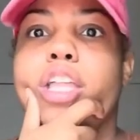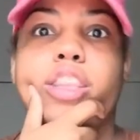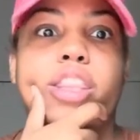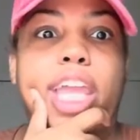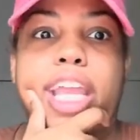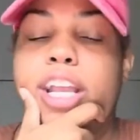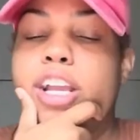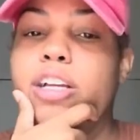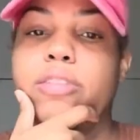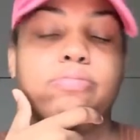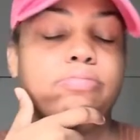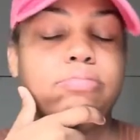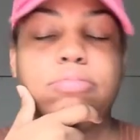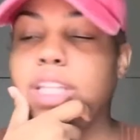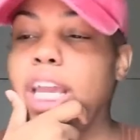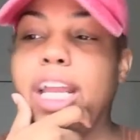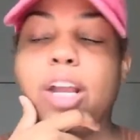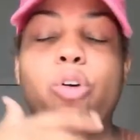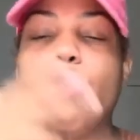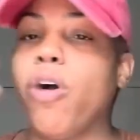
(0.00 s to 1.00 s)
They
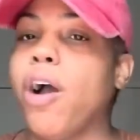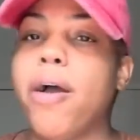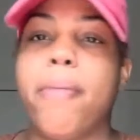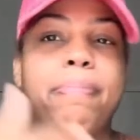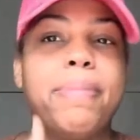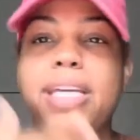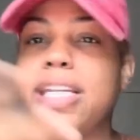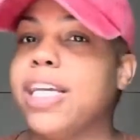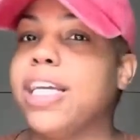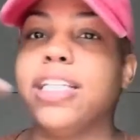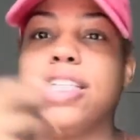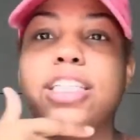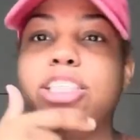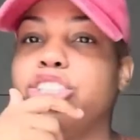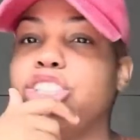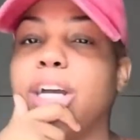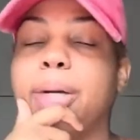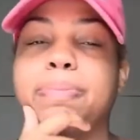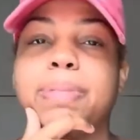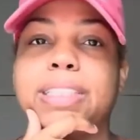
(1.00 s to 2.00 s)
immediately
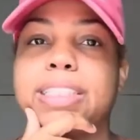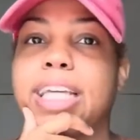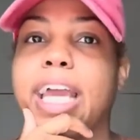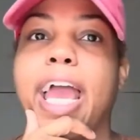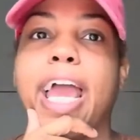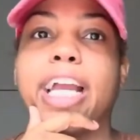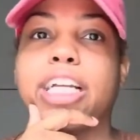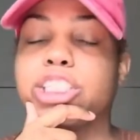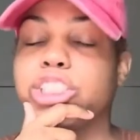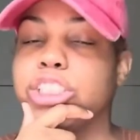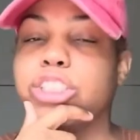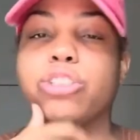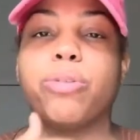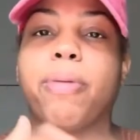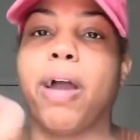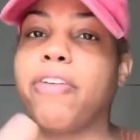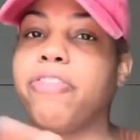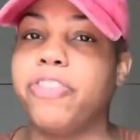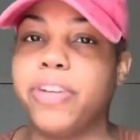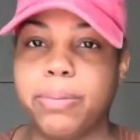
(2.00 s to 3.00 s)
jump into action. So
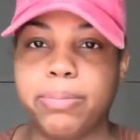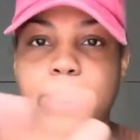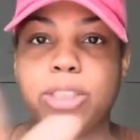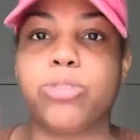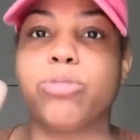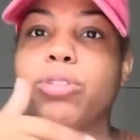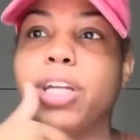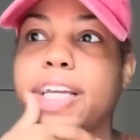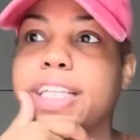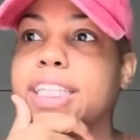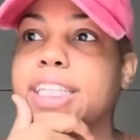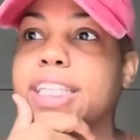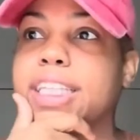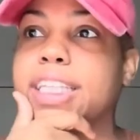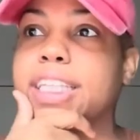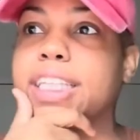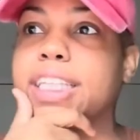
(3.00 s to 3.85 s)
my family do their thing.